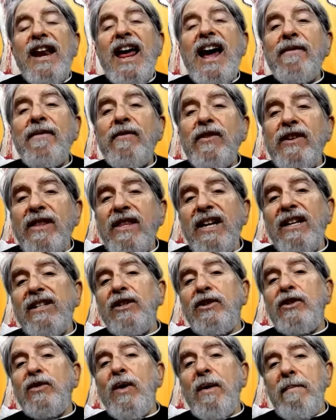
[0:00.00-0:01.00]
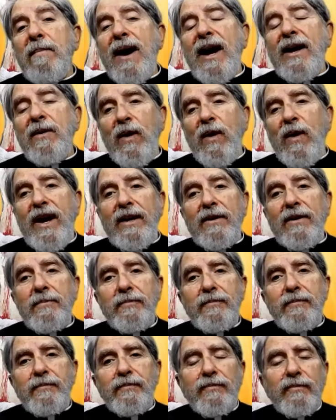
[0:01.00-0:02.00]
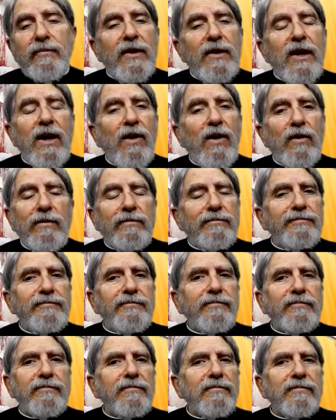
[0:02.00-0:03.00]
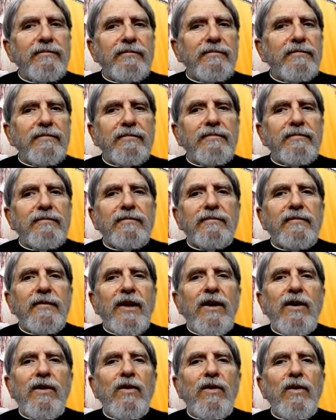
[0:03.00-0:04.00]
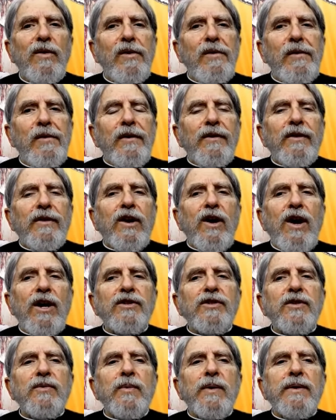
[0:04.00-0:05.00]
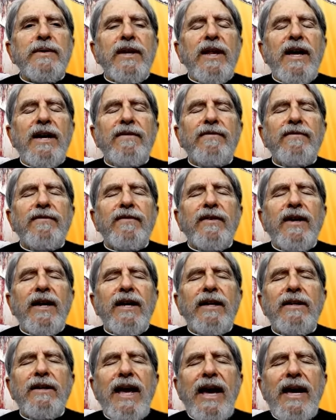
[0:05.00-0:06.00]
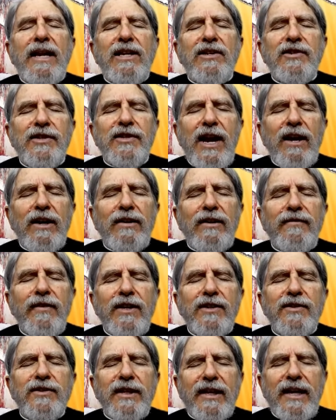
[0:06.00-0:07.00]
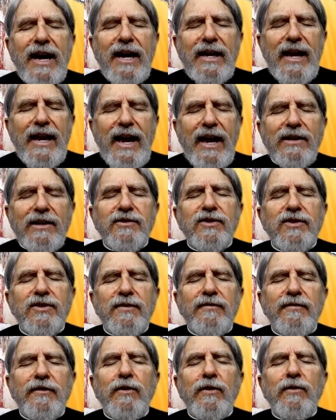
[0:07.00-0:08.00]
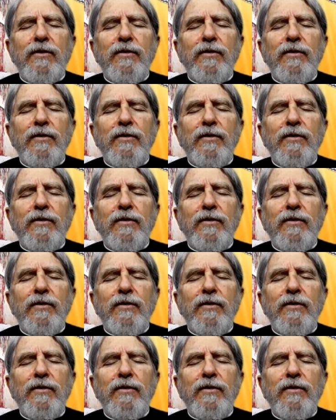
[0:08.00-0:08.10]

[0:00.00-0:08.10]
everything to do it my way. No. No. The cost of life and any sacrifice that God asks of you